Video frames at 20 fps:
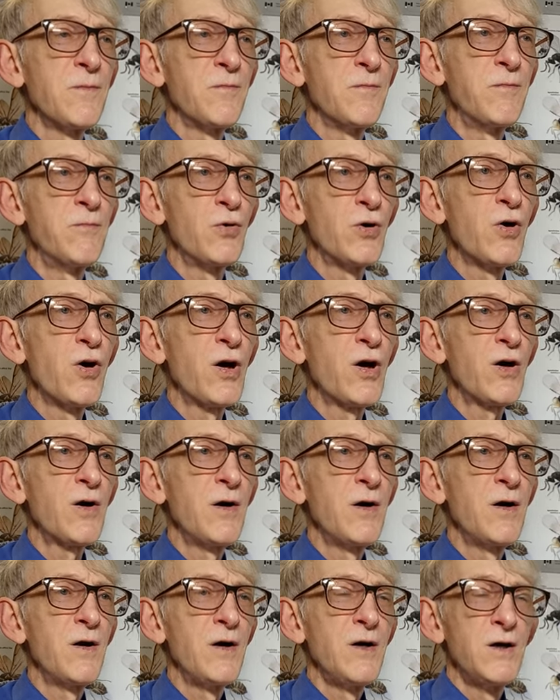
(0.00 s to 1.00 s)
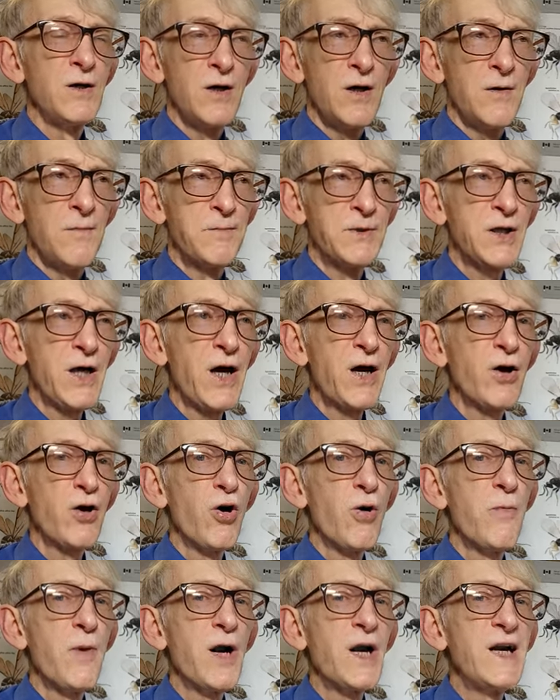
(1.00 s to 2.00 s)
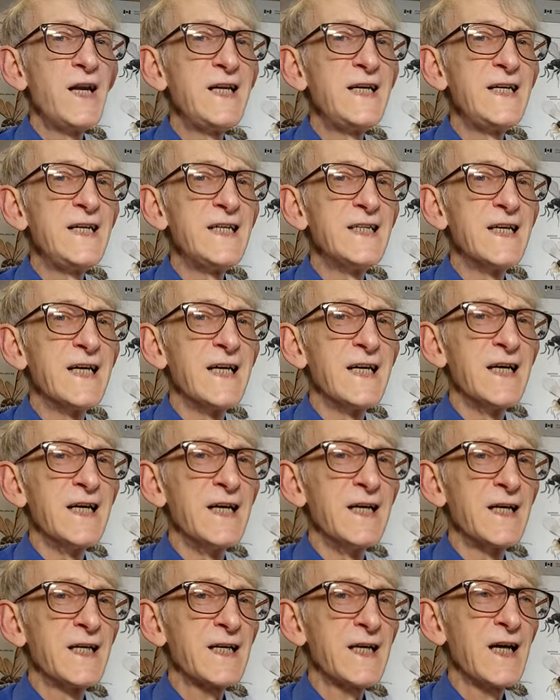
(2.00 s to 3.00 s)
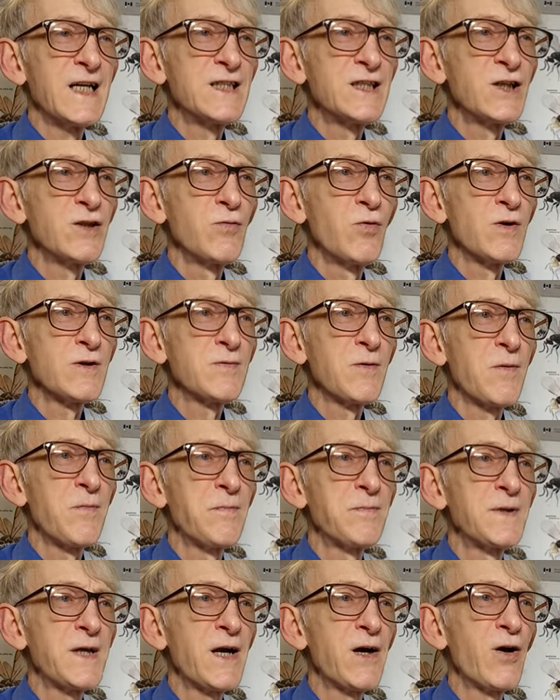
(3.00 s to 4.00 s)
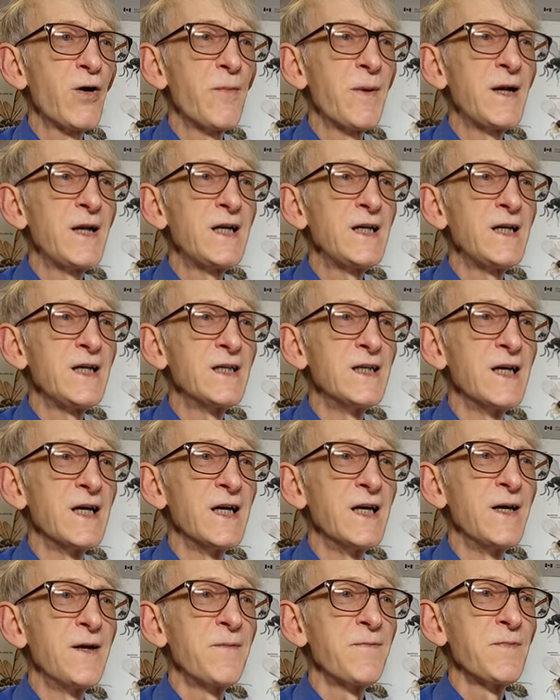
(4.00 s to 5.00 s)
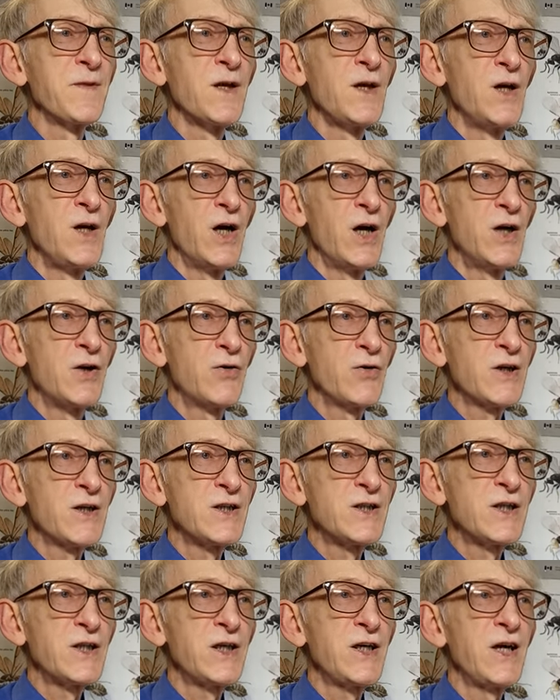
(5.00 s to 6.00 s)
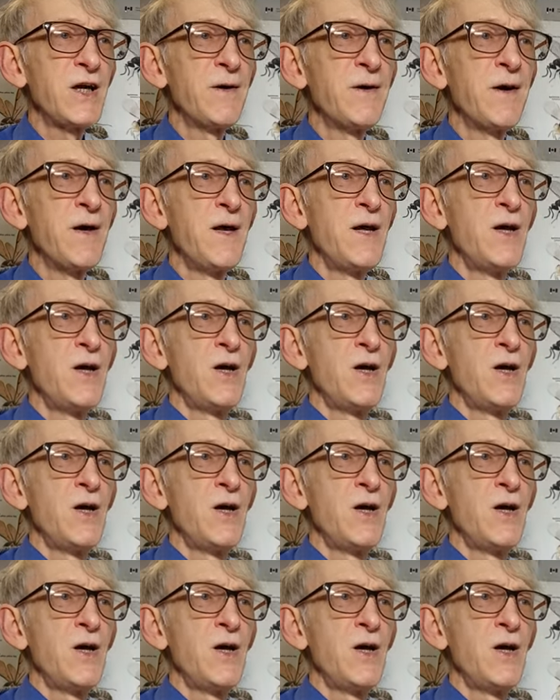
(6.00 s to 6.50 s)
Pteromalidae, chalcid wasp of Pteromalidae. And you can see here